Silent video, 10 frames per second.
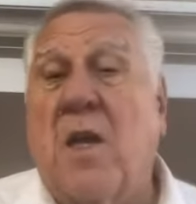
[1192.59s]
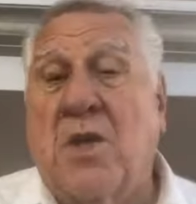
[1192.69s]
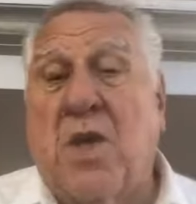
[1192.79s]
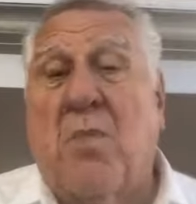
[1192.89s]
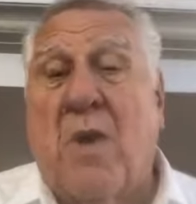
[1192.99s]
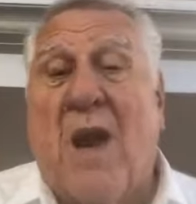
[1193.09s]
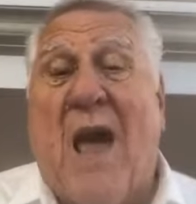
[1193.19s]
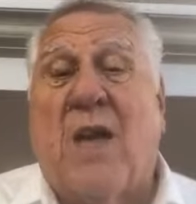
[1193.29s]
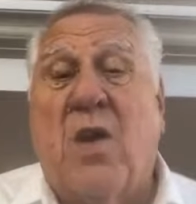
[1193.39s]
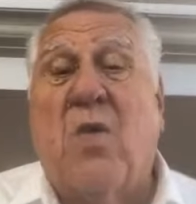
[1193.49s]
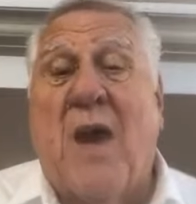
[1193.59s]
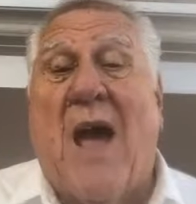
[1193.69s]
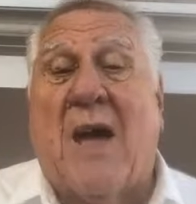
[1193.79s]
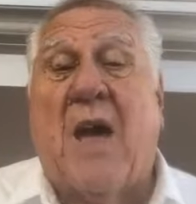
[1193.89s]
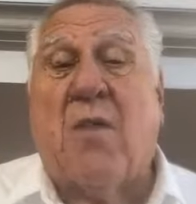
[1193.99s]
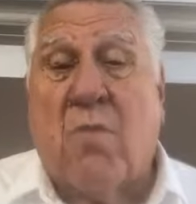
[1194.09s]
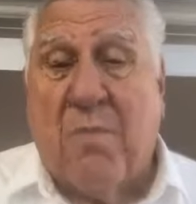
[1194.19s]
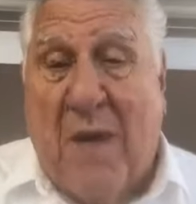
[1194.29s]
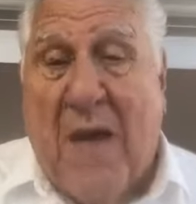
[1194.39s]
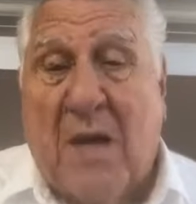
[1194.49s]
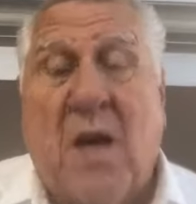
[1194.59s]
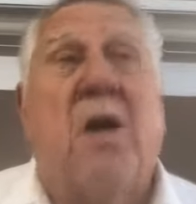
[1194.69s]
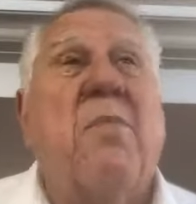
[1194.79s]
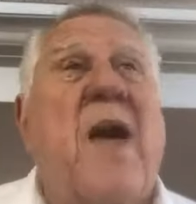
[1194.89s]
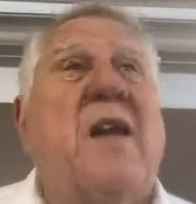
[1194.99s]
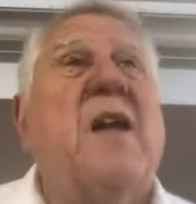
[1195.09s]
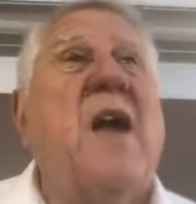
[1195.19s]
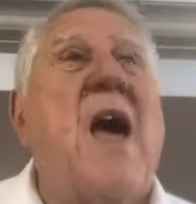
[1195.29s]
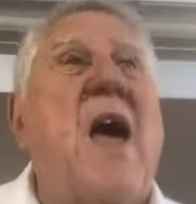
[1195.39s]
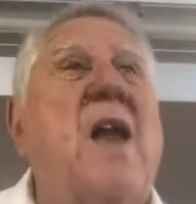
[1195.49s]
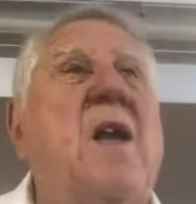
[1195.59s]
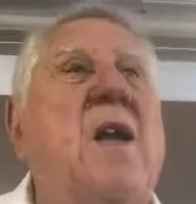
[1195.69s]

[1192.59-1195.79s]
someone like you and I can repent and come back to God?